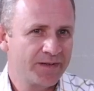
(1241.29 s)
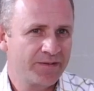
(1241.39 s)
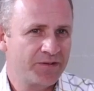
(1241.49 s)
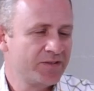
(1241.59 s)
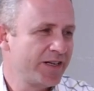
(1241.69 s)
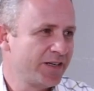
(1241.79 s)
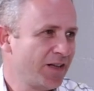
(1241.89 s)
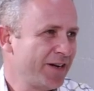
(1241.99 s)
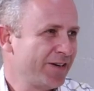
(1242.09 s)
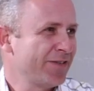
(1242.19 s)
if you stand in
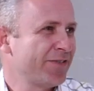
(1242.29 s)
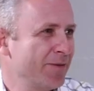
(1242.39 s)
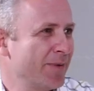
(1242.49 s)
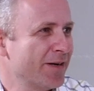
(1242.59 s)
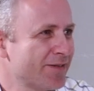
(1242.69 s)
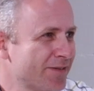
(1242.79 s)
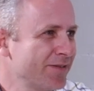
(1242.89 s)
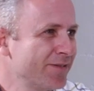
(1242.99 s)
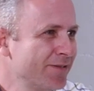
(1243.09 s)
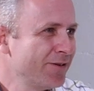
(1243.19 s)
line at a Starbucks
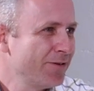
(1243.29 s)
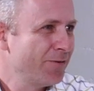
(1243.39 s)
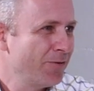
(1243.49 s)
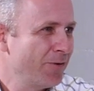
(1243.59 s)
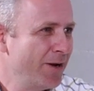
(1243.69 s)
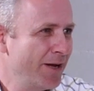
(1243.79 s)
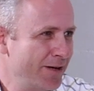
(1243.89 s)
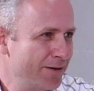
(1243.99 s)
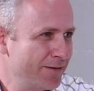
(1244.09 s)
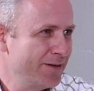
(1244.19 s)

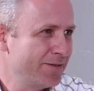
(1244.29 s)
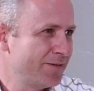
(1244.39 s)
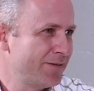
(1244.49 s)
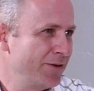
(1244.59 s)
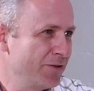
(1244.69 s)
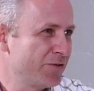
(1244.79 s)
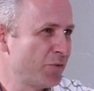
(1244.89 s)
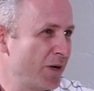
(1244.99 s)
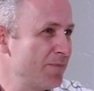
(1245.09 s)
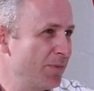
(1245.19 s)
and it's you know there's
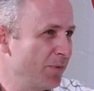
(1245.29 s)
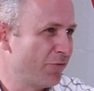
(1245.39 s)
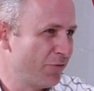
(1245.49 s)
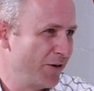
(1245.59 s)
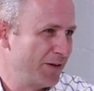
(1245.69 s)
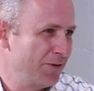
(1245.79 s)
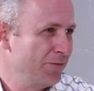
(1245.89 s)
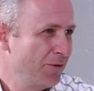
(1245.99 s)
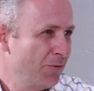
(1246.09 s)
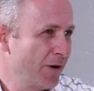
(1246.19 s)
20 people in front of you
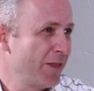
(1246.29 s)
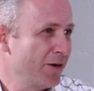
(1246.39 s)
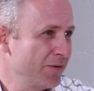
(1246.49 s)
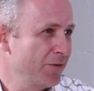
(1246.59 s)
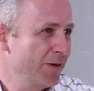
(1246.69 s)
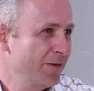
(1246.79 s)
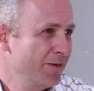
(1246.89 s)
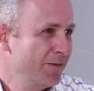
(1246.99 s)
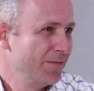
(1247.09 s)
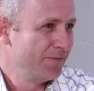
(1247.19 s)
what are they all doing
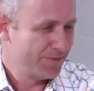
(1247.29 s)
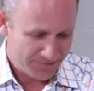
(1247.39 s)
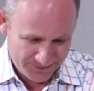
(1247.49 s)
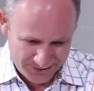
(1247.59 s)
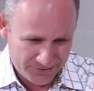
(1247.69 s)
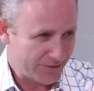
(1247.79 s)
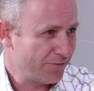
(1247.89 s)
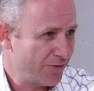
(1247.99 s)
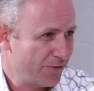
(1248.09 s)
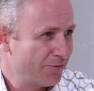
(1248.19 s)
staring at their
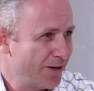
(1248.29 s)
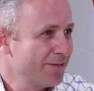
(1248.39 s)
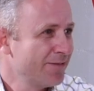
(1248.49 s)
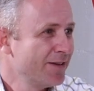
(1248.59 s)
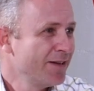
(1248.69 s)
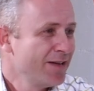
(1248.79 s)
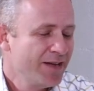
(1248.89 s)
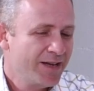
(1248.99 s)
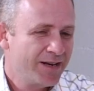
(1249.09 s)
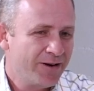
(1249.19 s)
phone right yep.
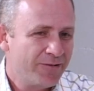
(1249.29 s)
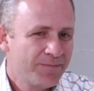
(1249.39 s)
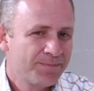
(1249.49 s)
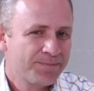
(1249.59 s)
now